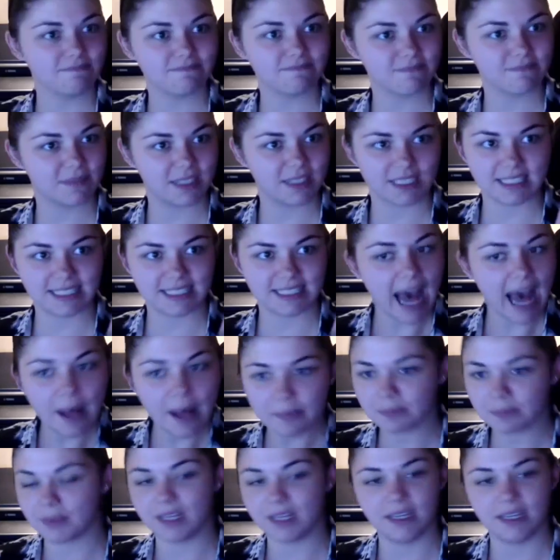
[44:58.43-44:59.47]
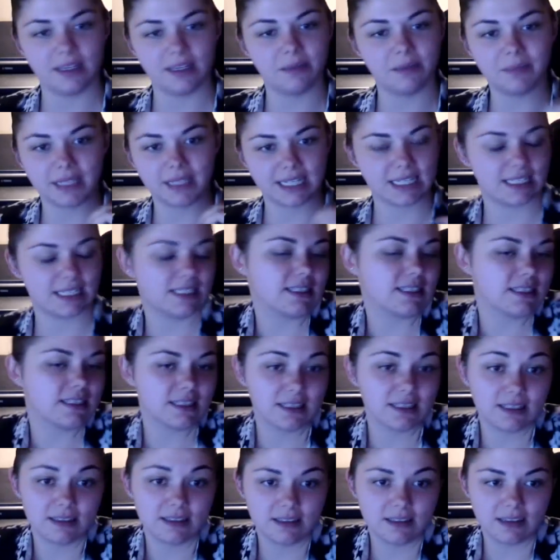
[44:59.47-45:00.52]
does that mean? Because
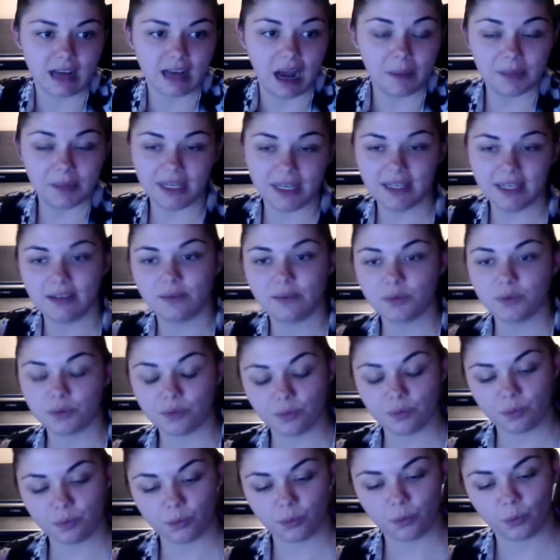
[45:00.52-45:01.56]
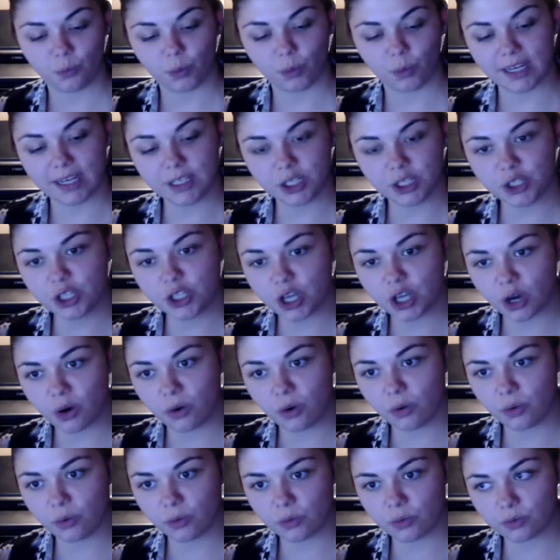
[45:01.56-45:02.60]
I mean, when you
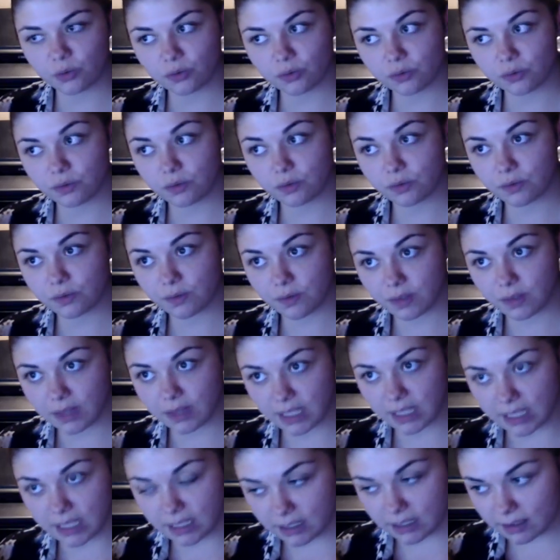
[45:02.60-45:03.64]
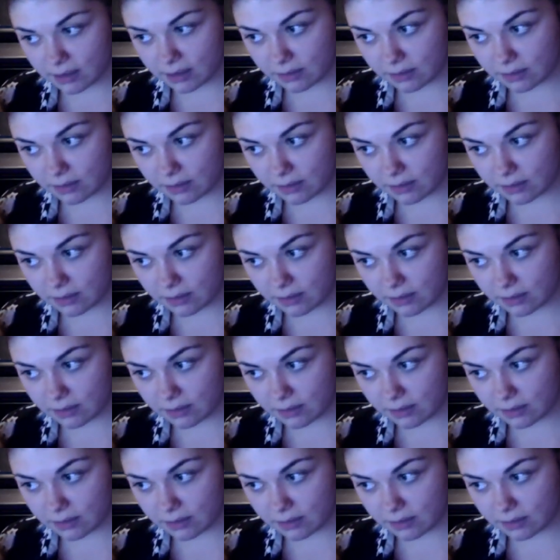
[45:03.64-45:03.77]
go the